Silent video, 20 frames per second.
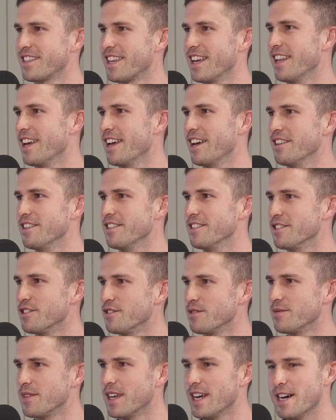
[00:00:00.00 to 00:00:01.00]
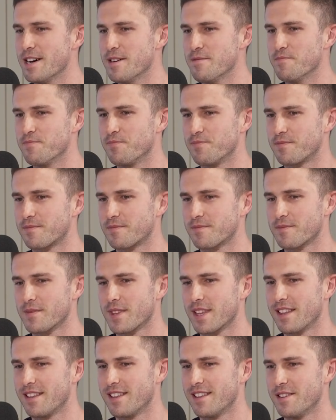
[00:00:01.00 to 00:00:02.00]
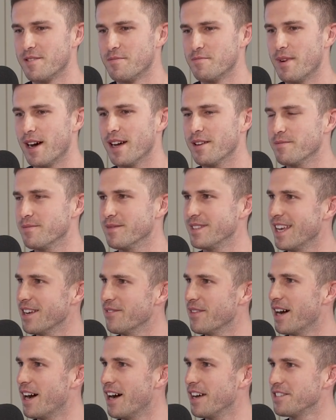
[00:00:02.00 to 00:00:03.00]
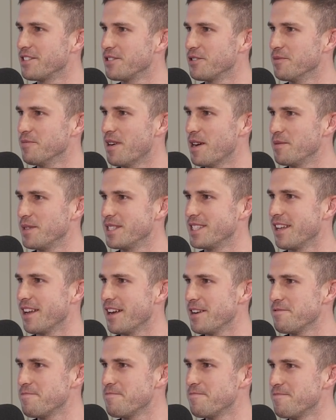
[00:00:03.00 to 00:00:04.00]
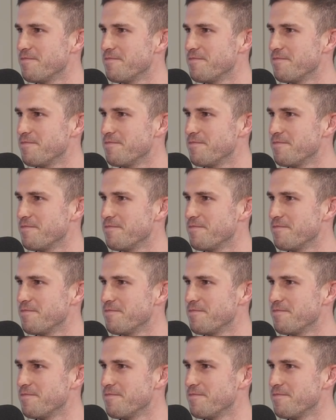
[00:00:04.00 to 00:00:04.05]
get out, and my heart sort of made me stay.